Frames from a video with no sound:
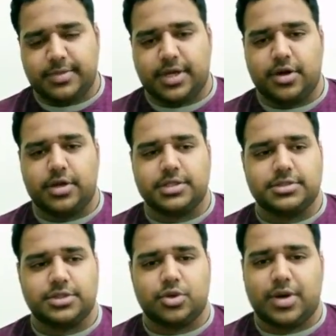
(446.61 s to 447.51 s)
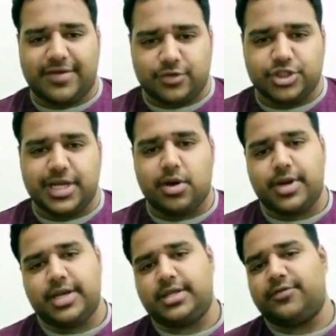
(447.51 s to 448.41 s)
because you don't have to shell
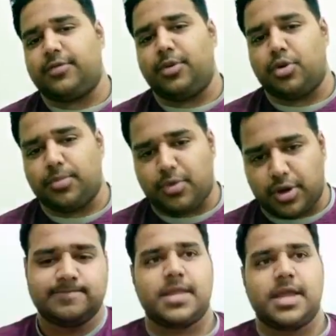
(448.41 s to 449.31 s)
out anything from your own pocket.